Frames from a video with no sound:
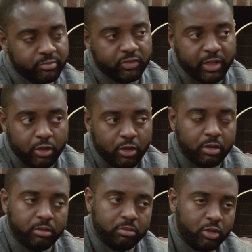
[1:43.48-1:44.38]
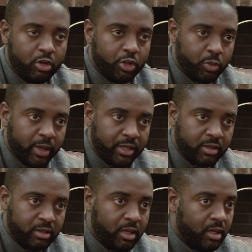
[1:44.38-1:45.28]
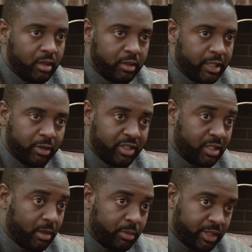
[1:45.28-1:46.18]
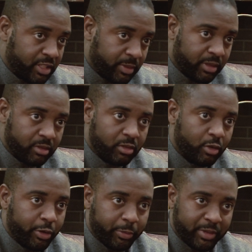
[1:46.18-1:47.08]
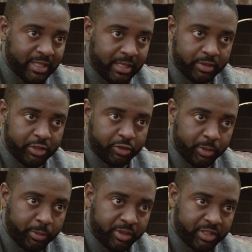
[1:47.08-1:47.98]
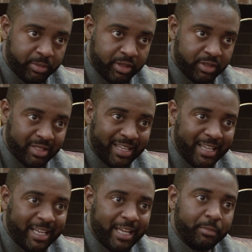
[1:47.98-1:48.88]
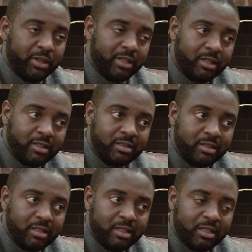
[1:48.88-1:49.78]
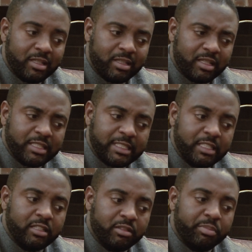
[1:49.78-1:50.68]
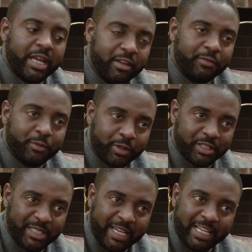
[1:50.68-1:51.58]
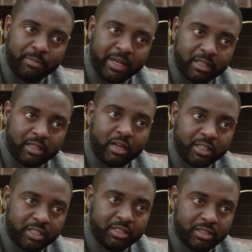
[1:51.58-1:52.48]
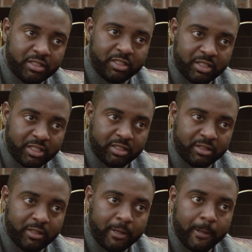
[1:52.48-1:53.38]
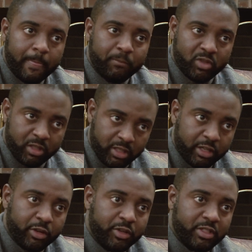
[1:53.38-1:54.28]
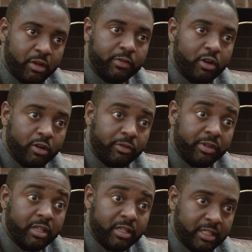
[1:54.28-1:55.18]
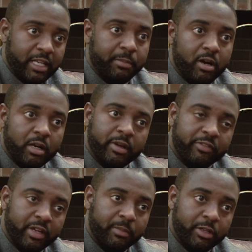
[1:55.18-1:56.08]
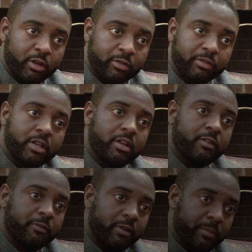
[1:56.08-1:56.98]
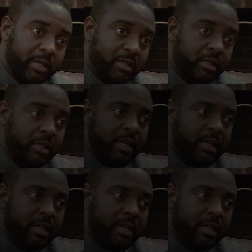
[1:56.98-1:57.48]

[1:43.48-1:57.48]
If I called, called twice, now that's double the expense. Called three times, that's triple the expense. And because she couldn't pay for it, she had to make the conscientious decision to cut herself off and cut that part of my family off from me.